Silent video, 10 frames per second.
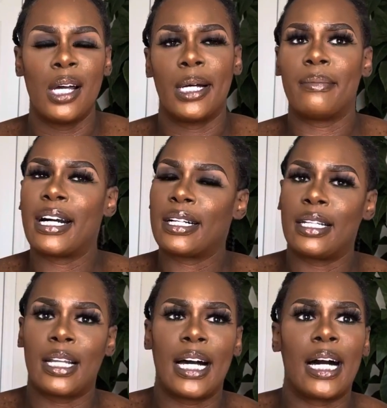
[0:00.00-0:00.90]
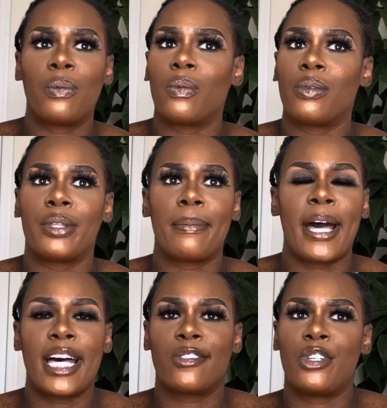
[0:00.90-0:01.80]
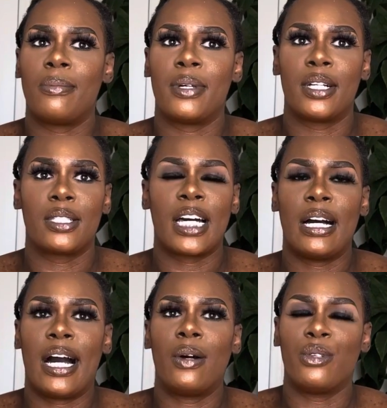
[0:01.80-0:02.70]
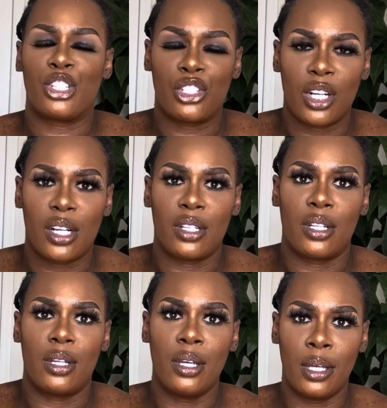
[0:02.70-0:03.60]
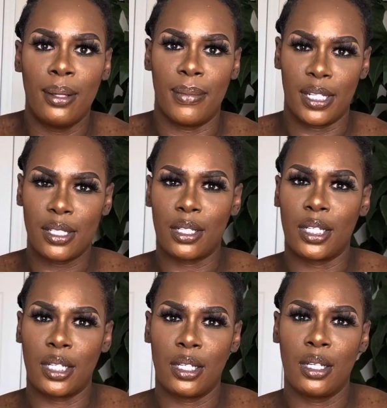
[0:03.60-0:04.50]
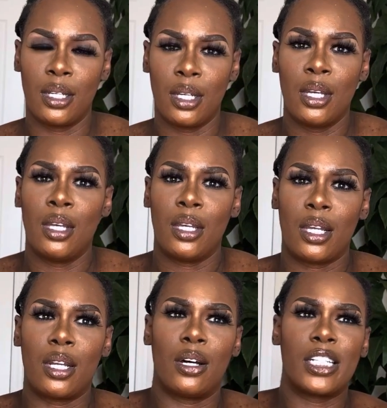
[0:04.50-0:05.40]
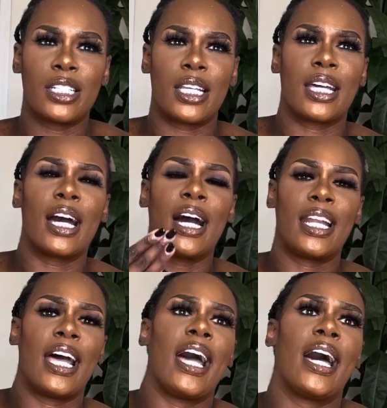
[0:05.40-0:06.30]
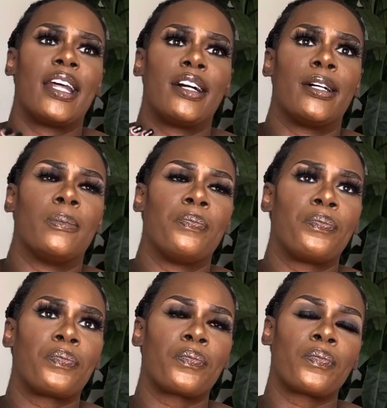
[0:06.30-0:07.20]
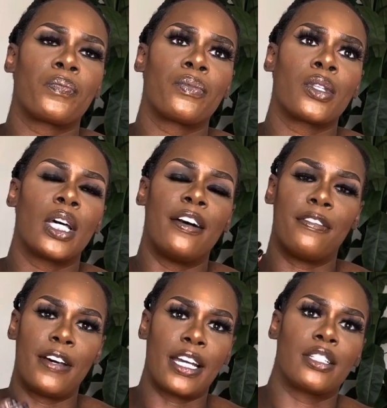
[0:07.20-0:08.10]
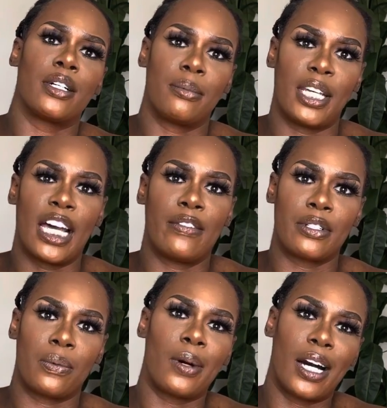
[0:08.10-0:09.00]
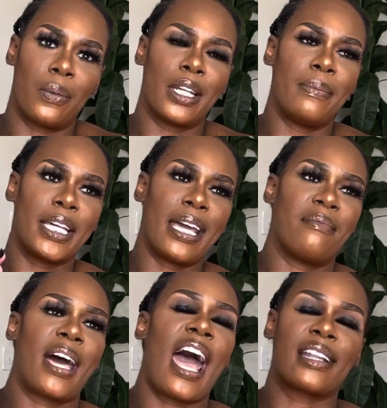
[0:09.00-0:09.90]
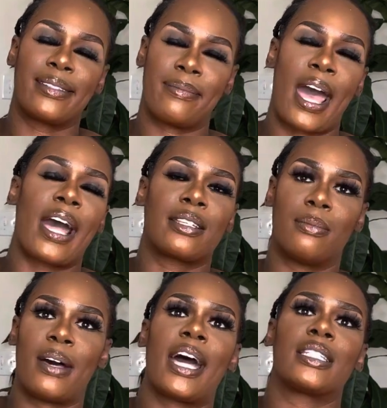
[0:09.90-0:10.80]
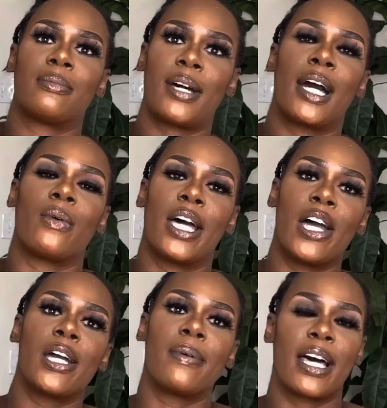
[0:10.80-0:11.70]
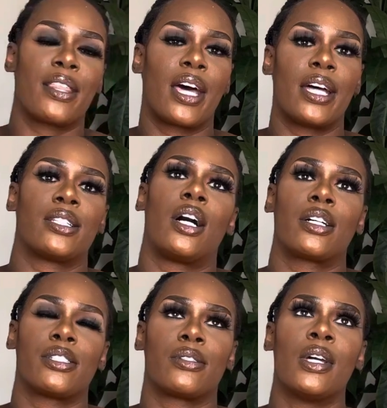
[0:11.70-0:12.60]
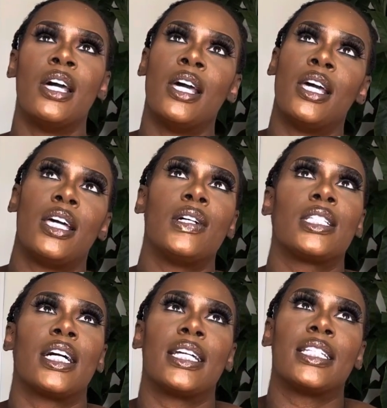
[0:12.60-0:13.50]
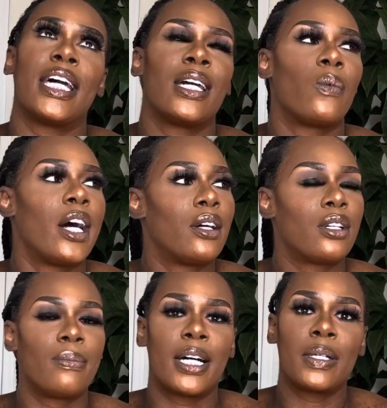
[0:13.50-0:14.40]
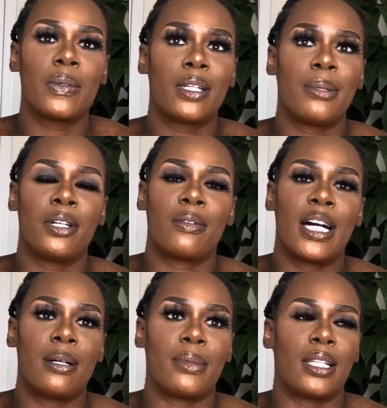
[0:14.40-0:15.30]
I'm not gonna lie, the past few months, I was struggling mentally. You know, it kind of had a effect on me after a while. When it became back to back to back to back with everybody that I had talked to, it was like, dang, why don't nobody want to be around me?